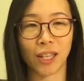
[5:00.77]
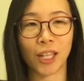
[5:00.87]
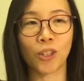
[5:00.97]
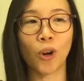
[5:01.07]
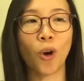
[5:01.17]

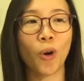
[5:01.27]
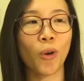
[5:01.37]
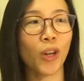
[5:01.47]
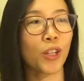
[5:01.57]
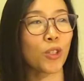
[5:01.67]
Like
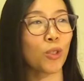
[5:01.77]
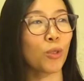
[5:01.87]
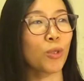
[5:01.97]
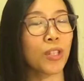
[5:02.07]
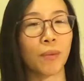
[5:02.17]
go
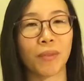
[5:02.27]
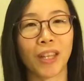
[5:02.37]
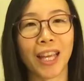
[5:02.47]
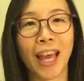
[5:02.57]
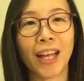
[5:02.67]
do
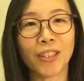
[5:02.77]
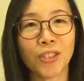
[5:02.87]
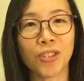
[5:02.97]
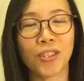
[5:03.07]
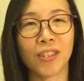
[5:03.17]
something
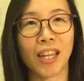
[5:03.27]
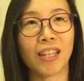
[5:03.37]
else that